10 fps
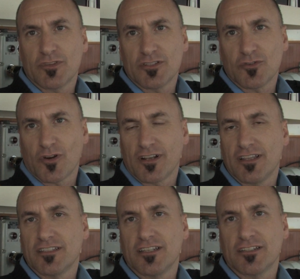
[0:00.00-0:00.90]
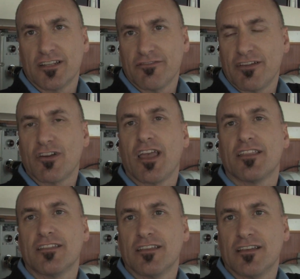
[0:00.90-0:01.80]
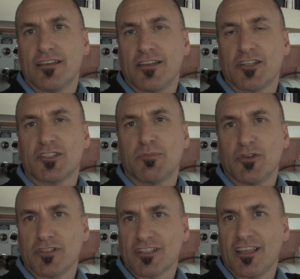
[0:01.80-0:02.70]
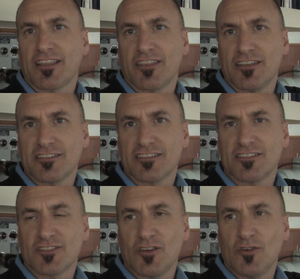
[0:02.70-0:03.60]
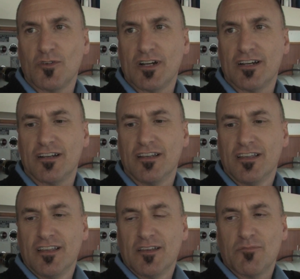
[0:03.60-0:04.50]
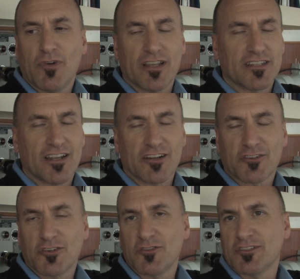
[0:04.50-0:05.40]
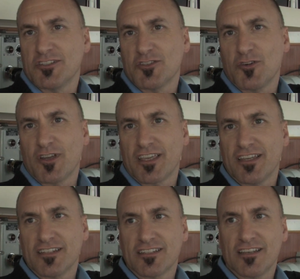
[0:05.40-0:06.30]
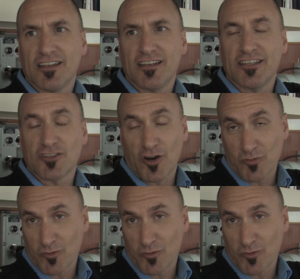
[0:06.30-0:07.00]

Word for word: with this organization, I've never had an experience like this. So my entire crew is enjoying it. It's hard